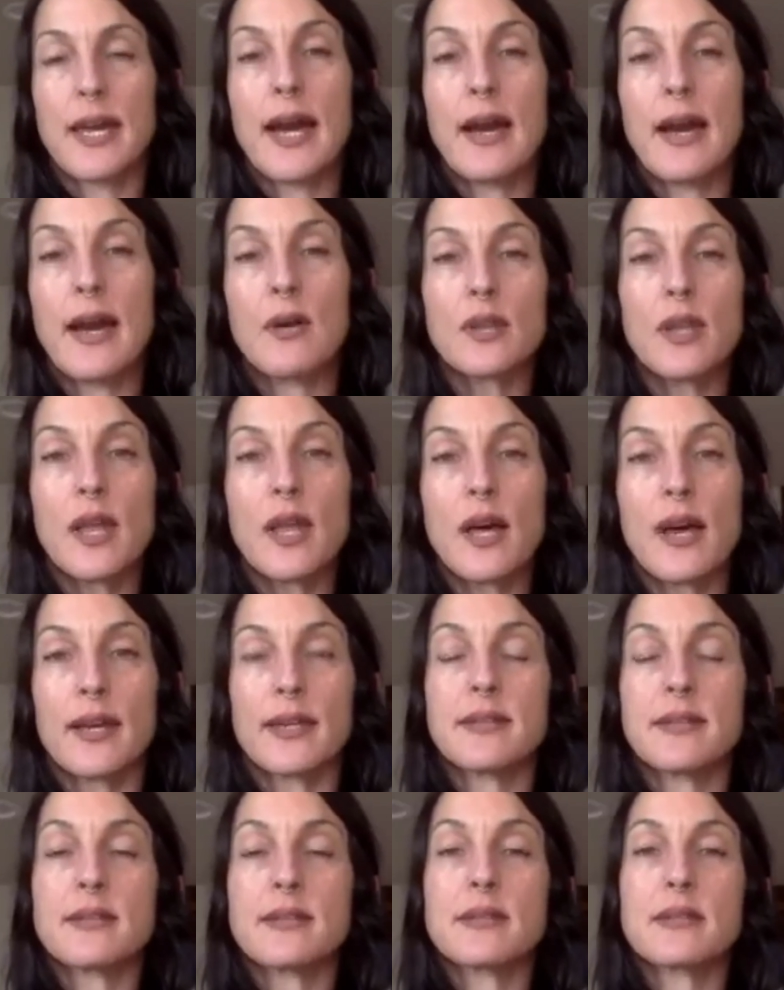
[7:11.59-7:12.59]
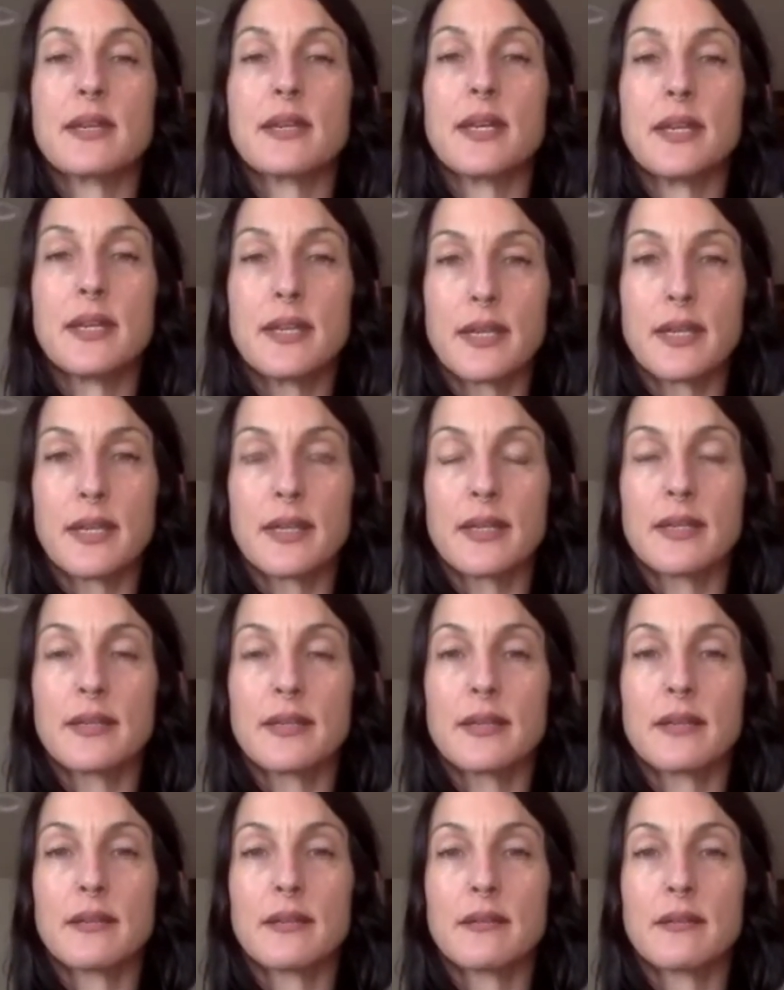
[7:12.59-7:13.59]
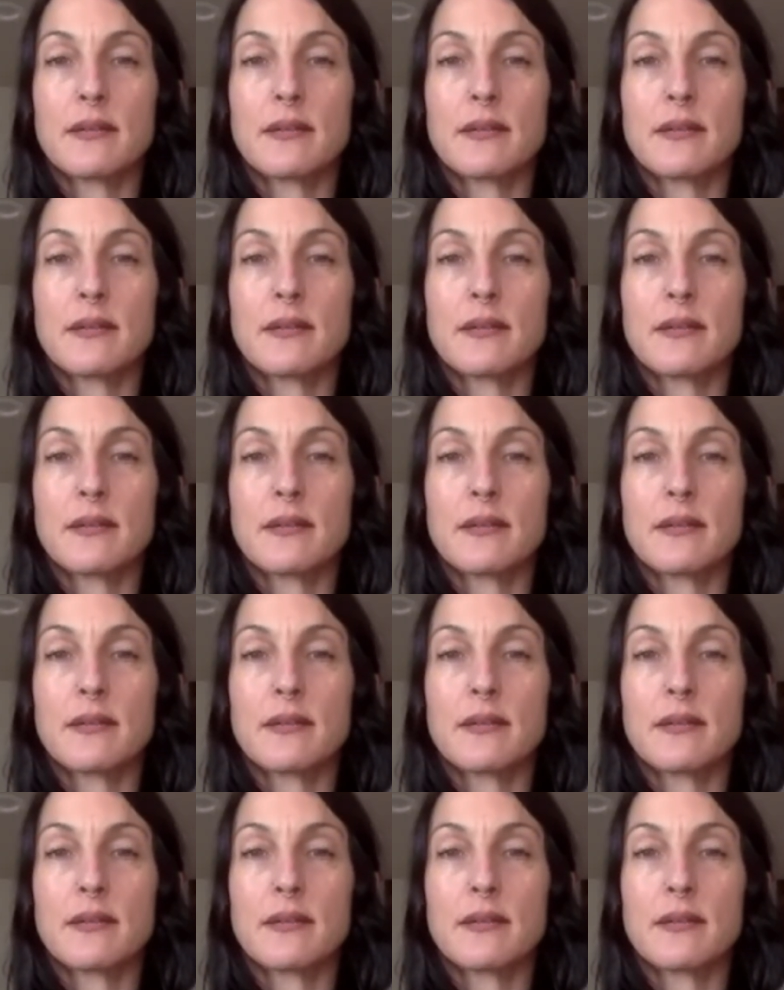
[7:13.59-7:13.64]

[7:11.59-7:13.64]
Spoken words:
outlines Indian